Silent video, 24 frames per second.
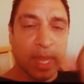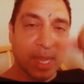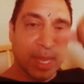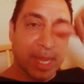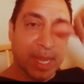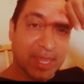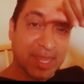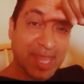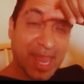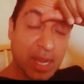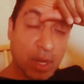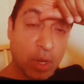
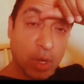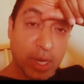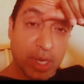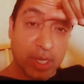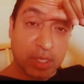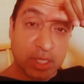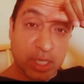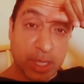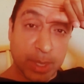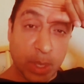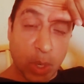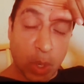It's
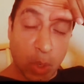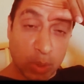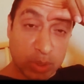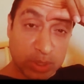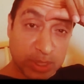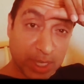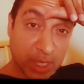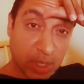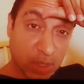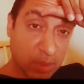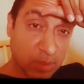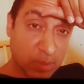in a
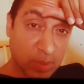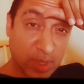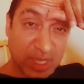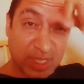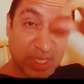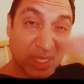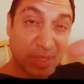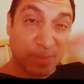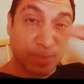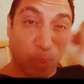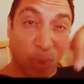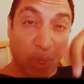hotel. I
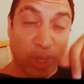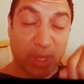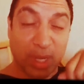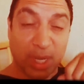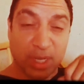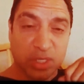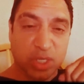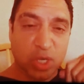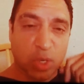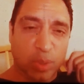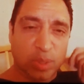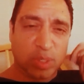think Boys
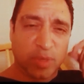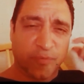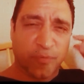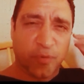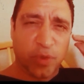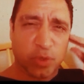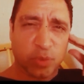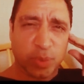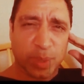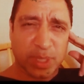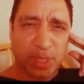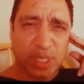Like Girl was the
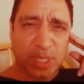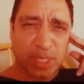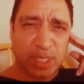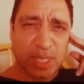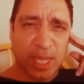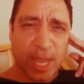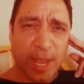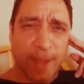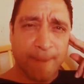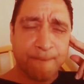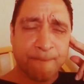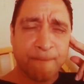first one that did
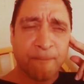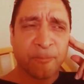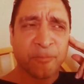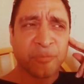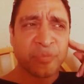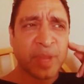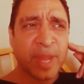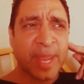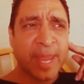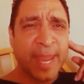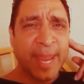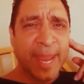that.
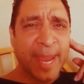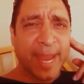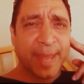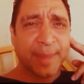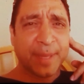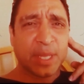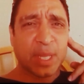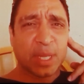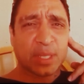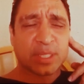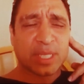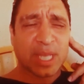And
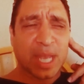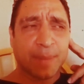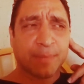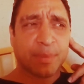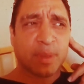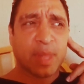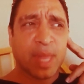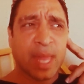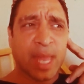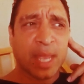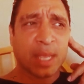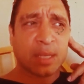then on top of
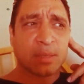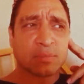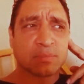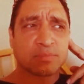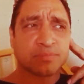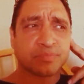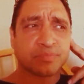that,